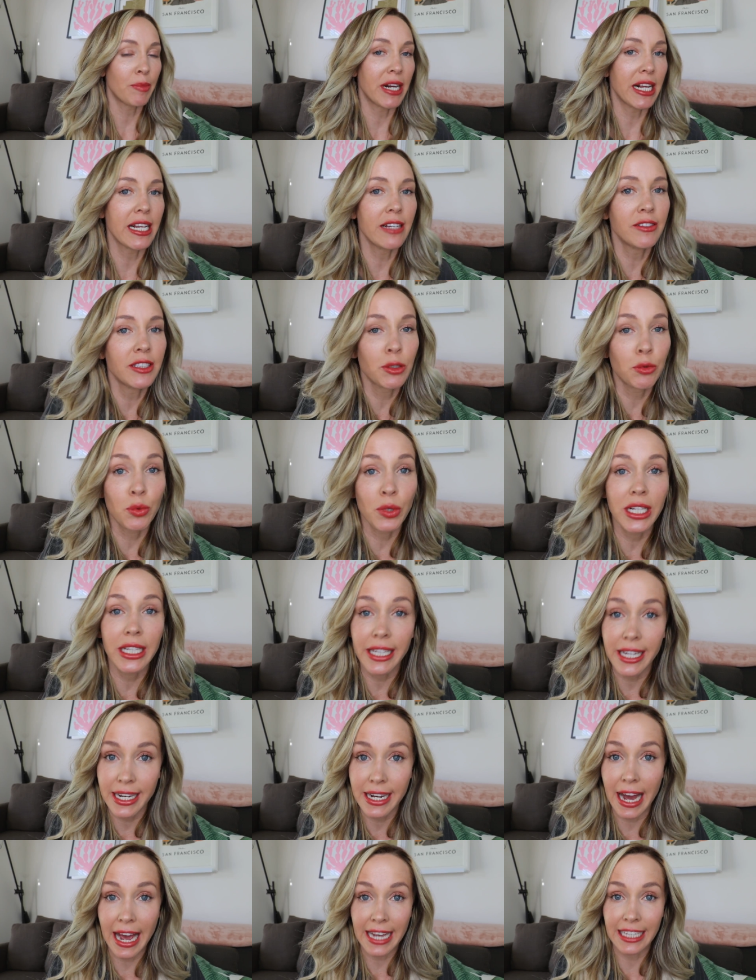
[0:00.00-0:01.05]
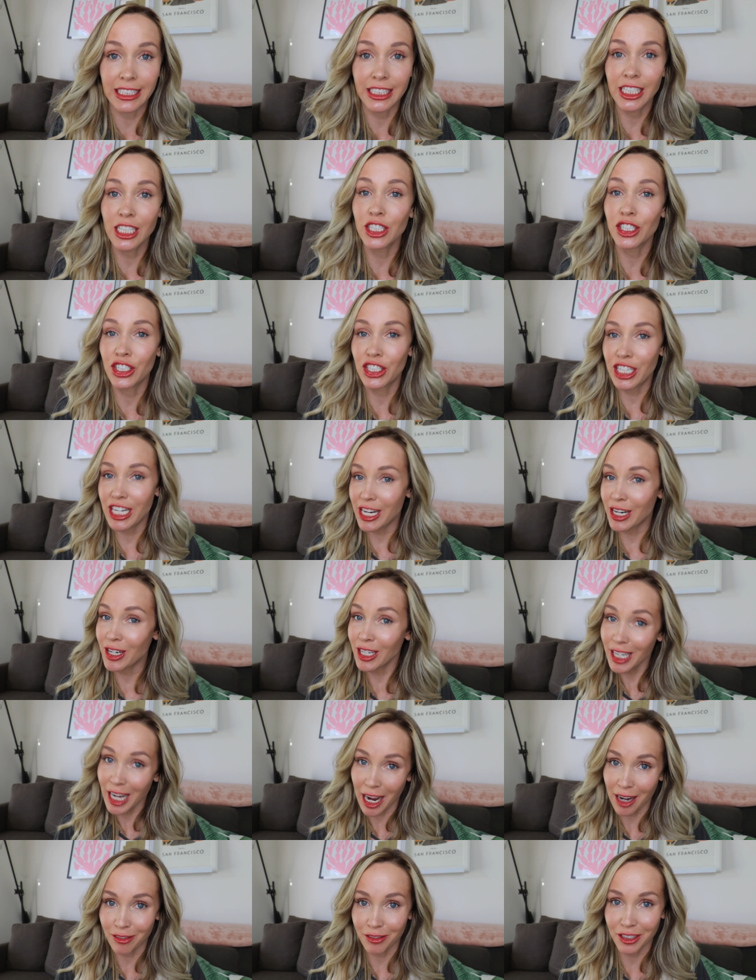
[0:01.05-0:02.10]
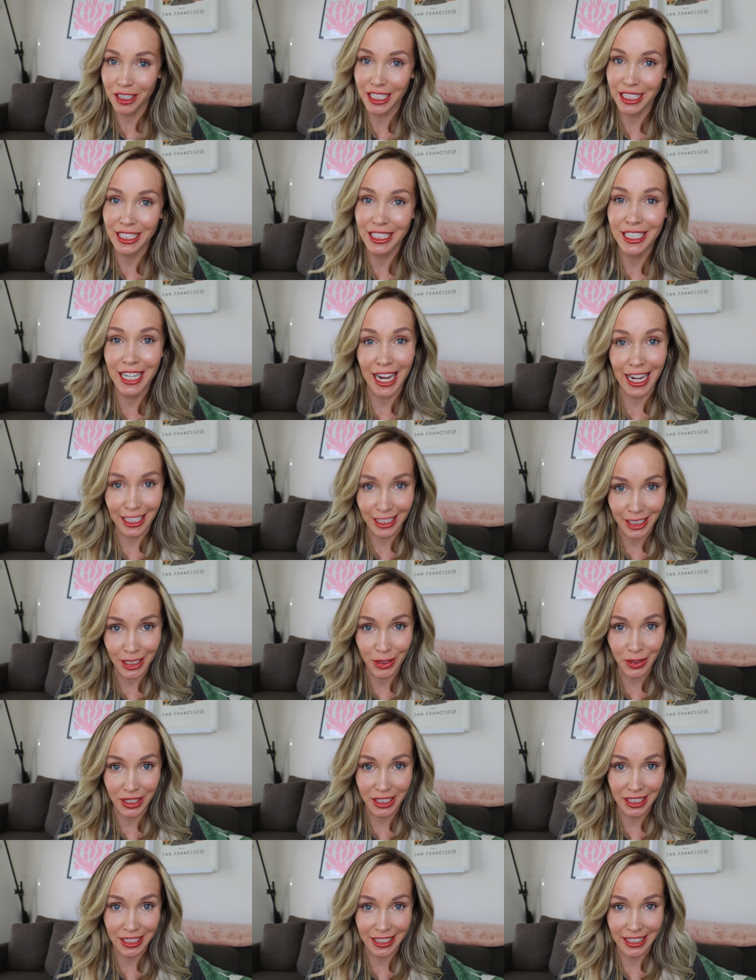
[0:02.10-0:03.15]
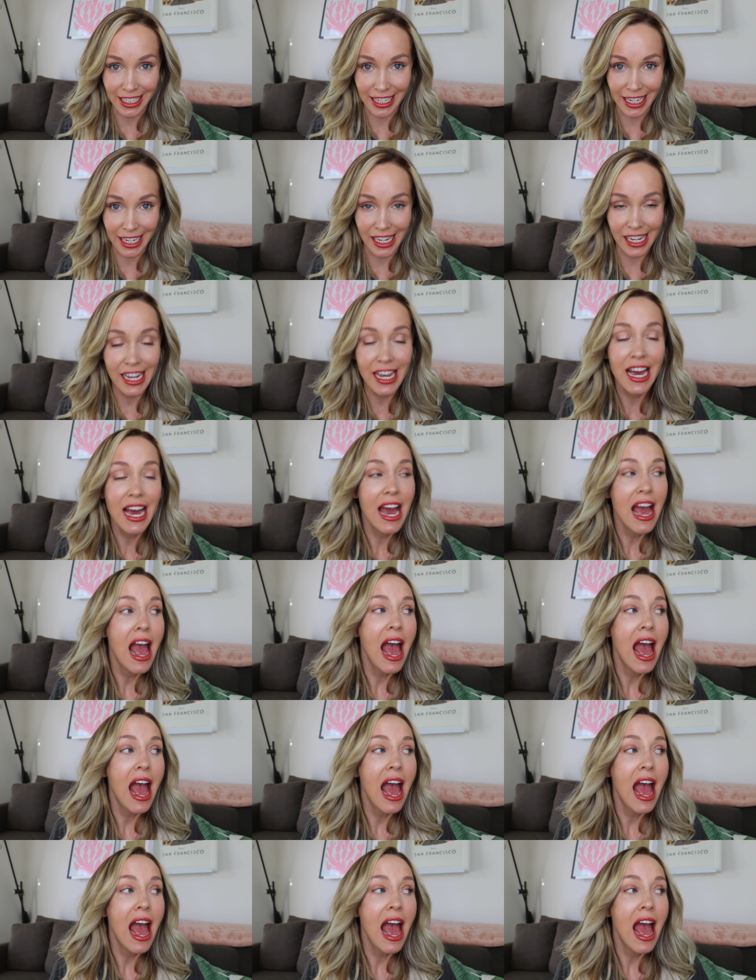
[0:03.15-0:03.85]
but it gives really nice sheer coverage, as you can see,